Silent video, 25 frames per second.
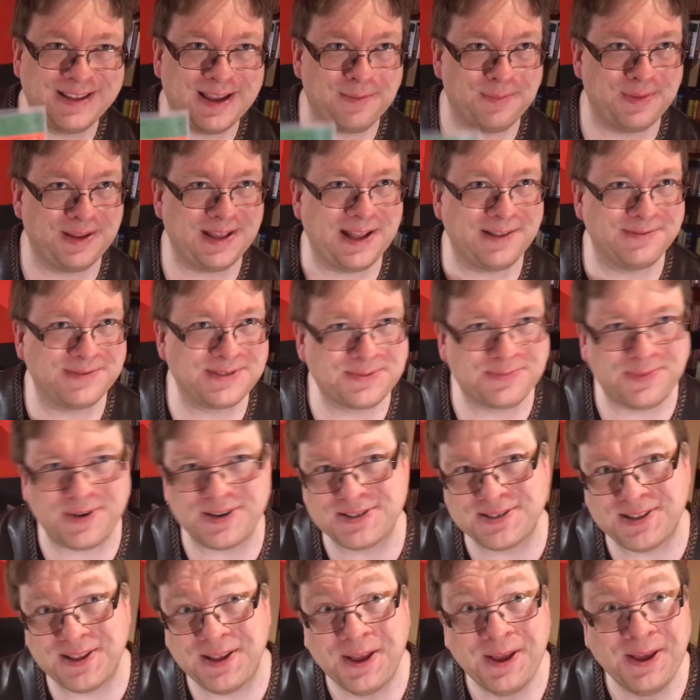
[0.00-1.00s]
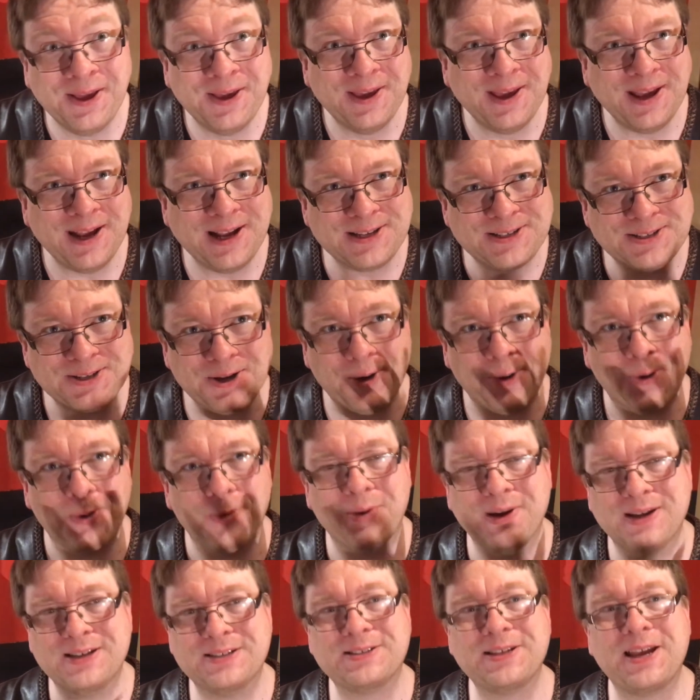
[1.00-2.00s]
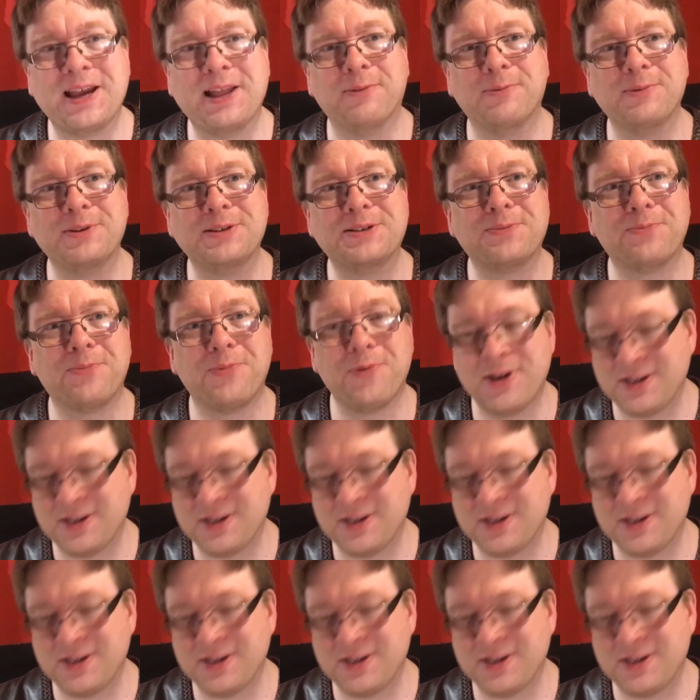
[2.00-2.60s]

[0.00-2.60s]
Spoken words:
I mean, Elvis Presley is always Elvis